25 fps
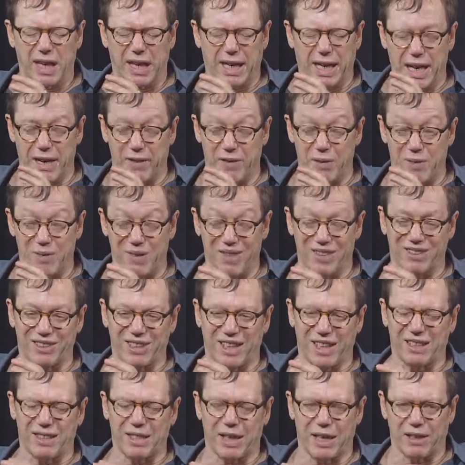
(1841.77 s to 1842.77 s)
can't remember the
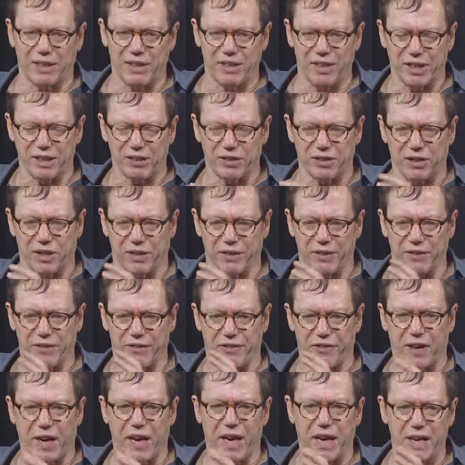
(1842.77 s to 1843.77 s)
exact title. I think it's called The
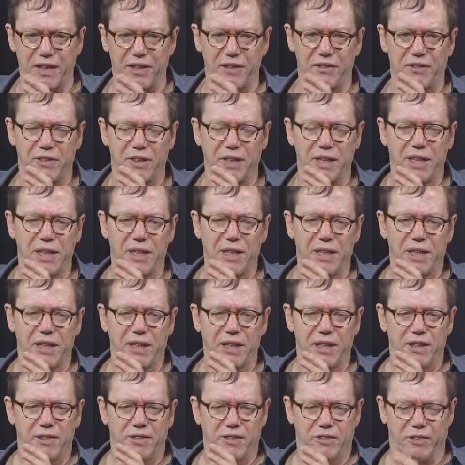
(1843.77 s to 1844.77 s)
5
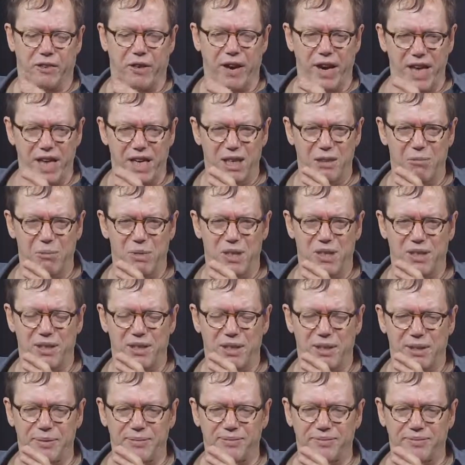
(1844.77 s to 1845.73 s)
Frames